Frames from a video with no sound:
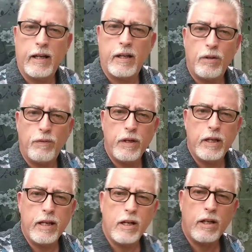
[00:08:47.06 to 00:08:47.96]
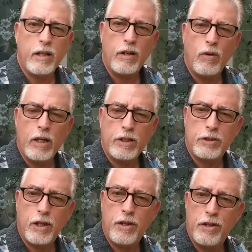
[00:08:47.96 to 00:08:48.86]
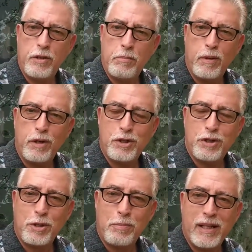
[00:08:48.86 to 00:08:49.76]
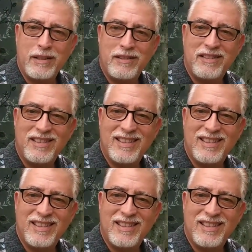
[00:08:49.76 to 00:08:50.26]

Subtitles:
I don't know if you can hear any noise other than the birds chirping.